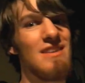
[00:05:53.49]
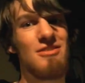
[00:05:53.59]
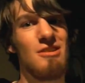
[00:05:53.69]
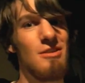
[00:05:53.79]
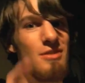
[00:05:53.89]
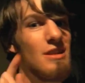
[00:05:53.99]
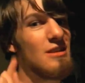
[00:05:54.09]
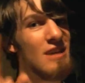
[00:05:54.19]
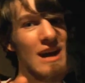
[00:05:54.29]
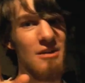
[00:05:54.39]
sorry for the
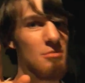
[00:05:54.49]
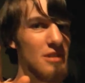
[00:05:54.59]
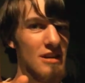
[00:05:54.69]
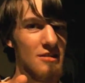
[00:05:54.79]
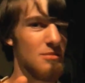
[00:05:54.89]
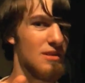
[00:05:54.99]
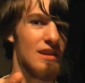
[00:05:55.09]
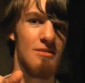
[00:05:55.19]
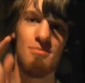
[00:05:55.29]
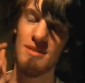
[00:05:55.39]
little advertisement
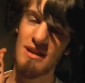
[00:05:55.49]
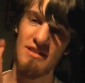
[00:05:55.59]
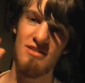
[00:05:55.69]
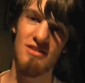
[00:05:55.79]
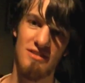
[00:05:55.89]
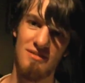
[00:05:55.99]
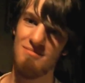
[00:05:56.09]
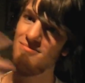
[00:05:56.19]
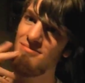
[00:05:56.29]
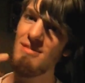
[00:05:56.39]
there, but I just
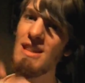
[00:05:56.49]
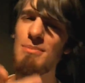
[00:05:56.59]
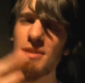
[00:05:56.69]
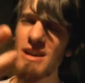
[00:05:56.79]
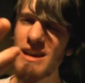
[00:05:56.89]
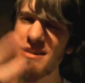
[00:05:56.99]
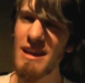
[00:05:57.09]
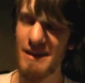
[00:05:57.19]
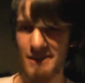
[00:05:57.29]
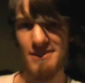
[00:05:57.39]
need to put it out
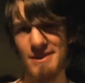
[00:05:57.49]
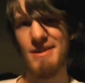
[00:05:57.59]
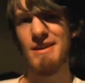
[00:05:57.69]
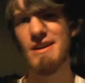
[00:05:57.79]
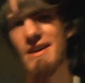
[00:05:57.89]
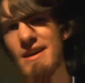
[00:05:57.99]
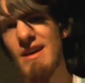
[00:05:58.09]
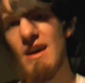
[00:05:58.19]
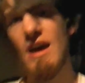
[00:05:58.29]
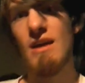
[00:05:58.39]
there.
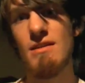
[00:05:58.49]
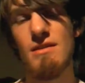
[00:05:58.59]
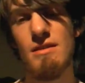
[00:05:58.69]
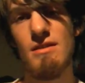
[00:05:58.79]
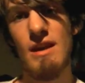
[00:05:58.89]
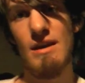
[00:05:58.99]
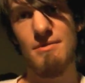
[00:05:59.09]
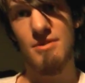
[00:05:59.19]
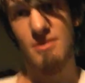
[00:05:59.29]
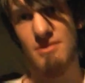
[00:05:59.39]
And uh, yeah,
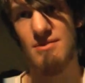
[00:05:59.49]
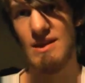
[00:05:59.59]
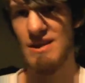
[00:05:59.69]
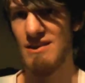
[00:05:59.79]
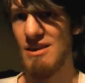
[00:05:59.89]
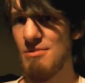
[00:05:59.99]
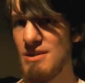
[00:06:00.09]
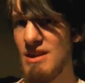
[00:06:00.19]
so that's how my